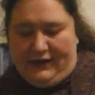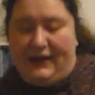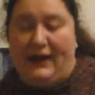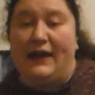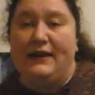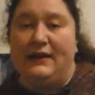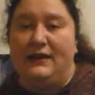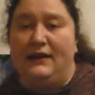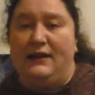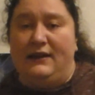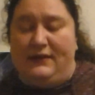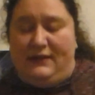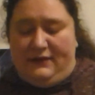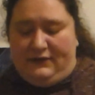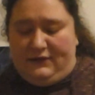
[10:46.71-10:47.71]
Again,
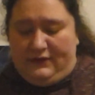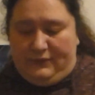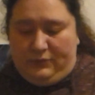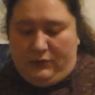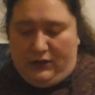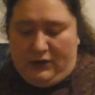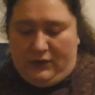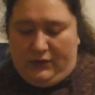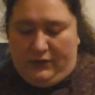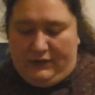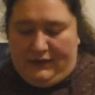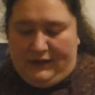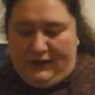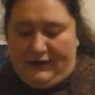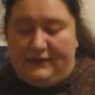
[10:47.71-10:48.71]
this is
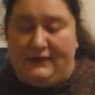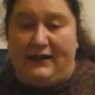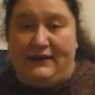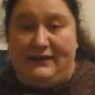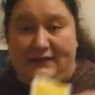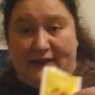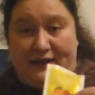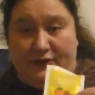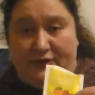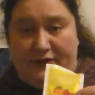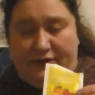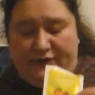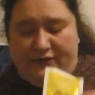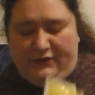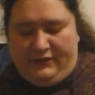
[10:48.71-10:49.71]
one that contains
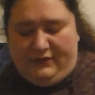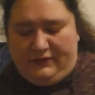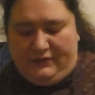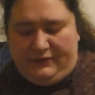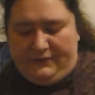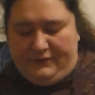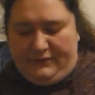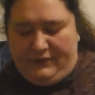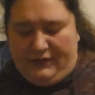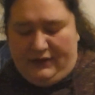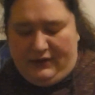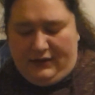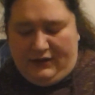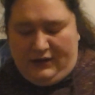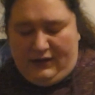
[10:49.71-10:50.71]
licorice.
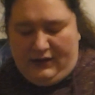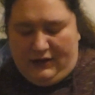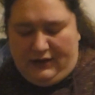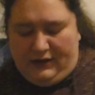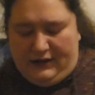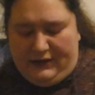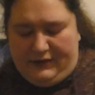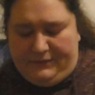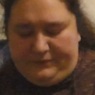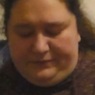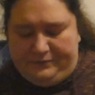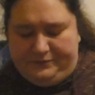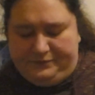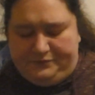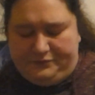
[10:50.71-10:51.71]
Not